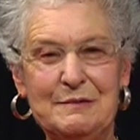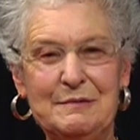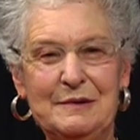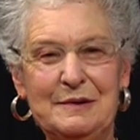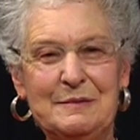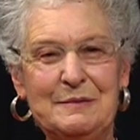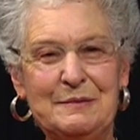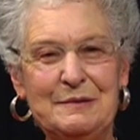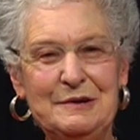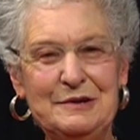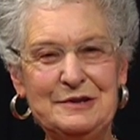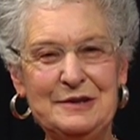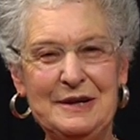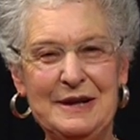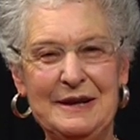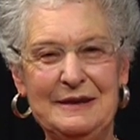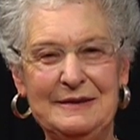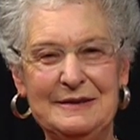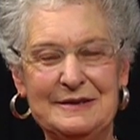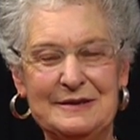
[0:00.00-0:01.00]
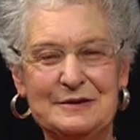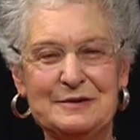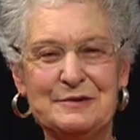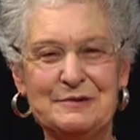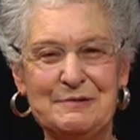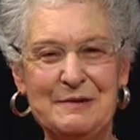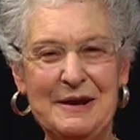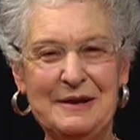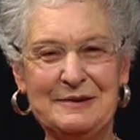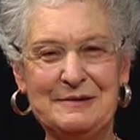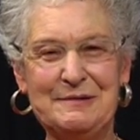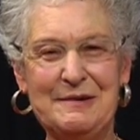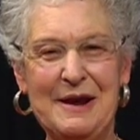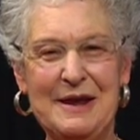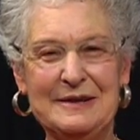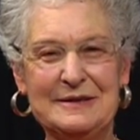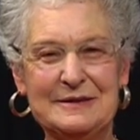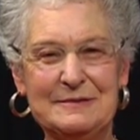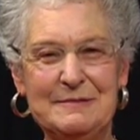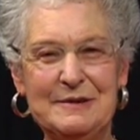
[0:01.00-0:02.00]
will appreciate this direct
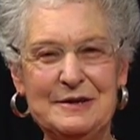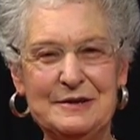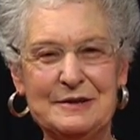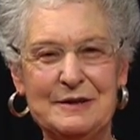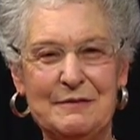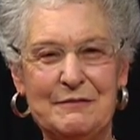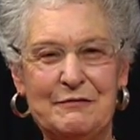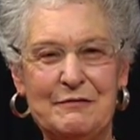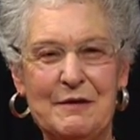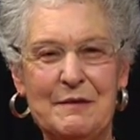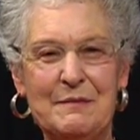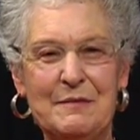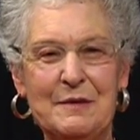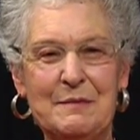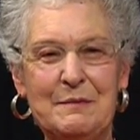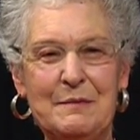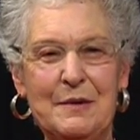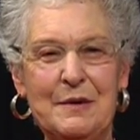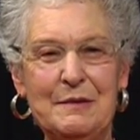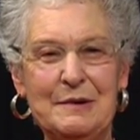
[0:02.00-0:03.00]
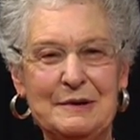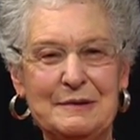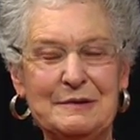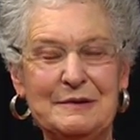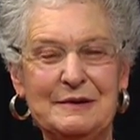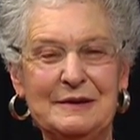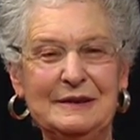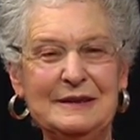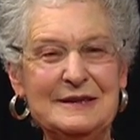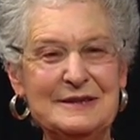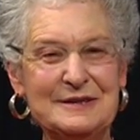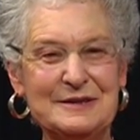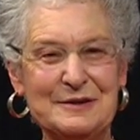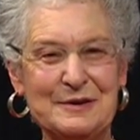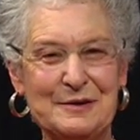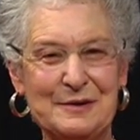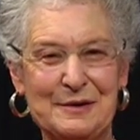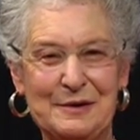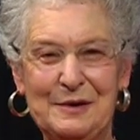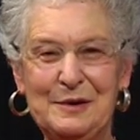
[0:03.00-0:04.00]
transmission from the poet to the
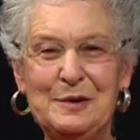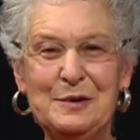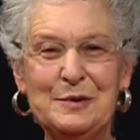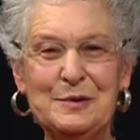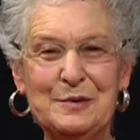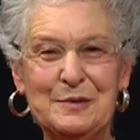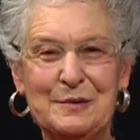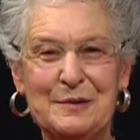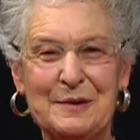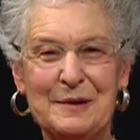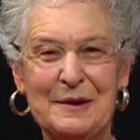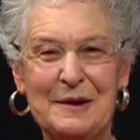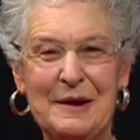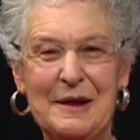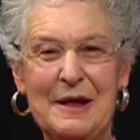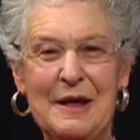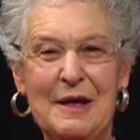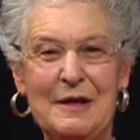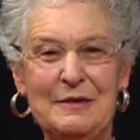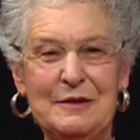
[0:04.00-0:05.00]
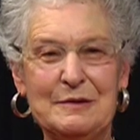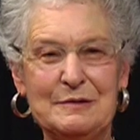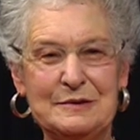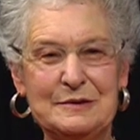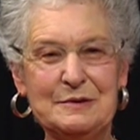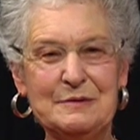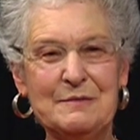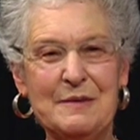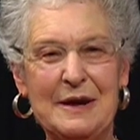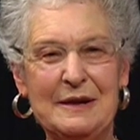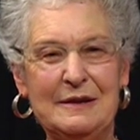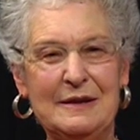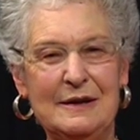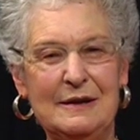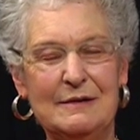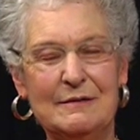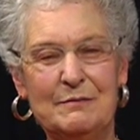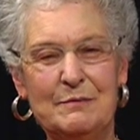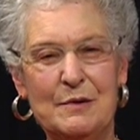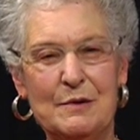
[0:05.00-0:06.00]
listener, you. Those who might
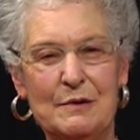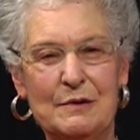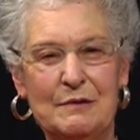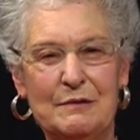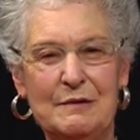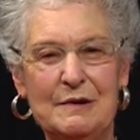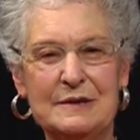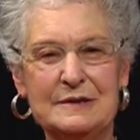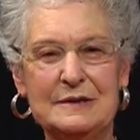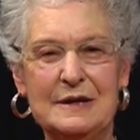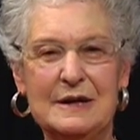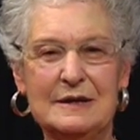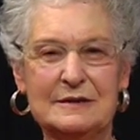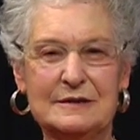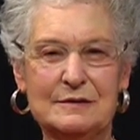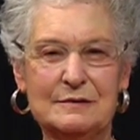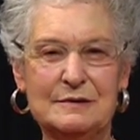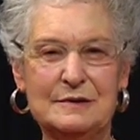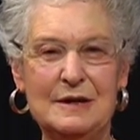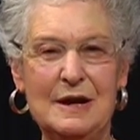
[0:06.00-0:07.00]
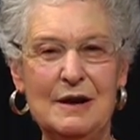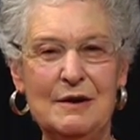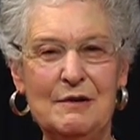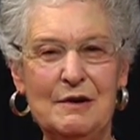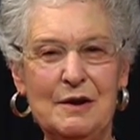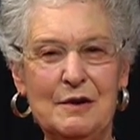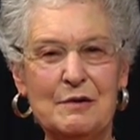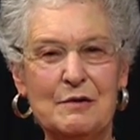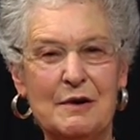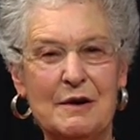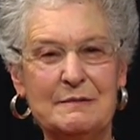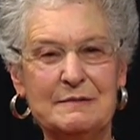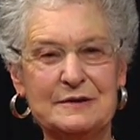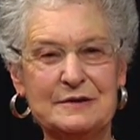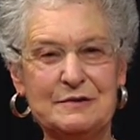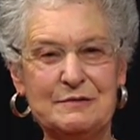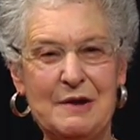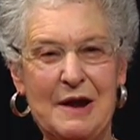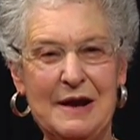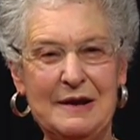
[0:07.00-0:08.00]
think of poetry as esoteric or
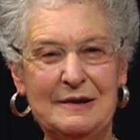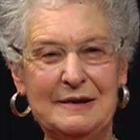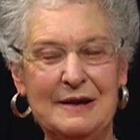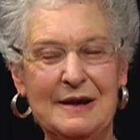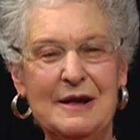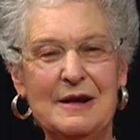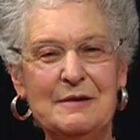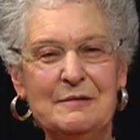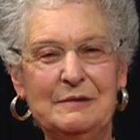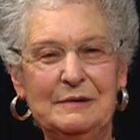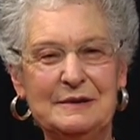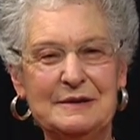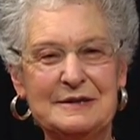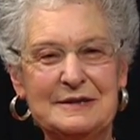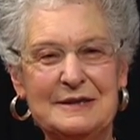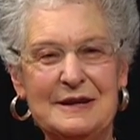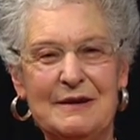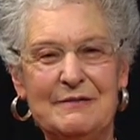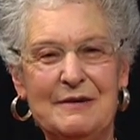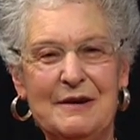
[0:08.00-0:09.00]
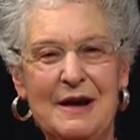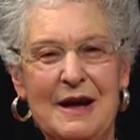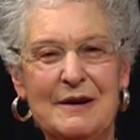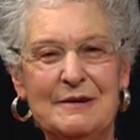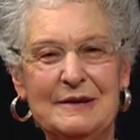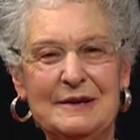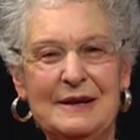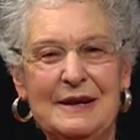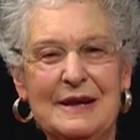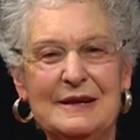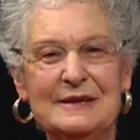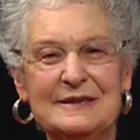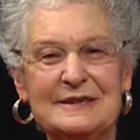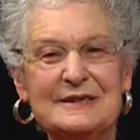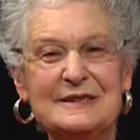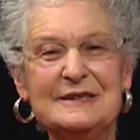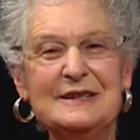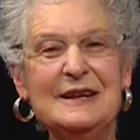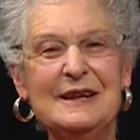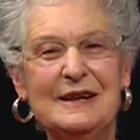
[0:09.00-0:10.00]
abstract will discover how it can
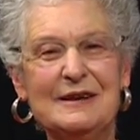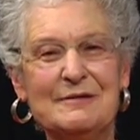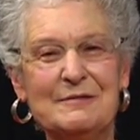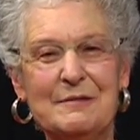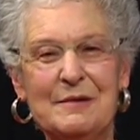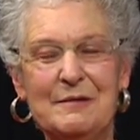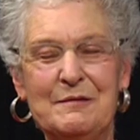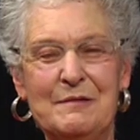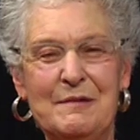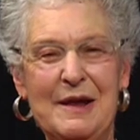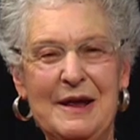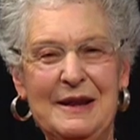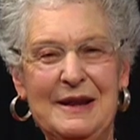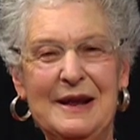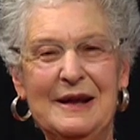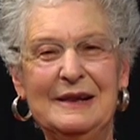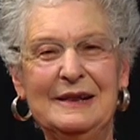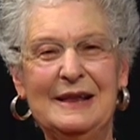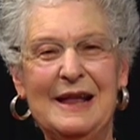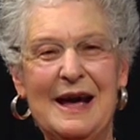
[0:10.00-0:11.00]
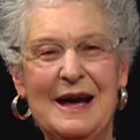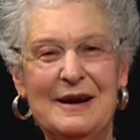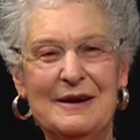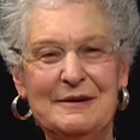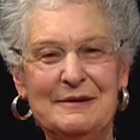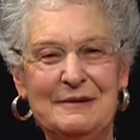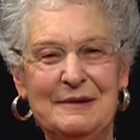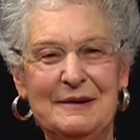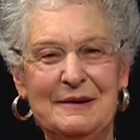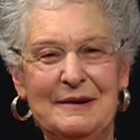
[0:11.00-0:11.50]
sing when read aloud.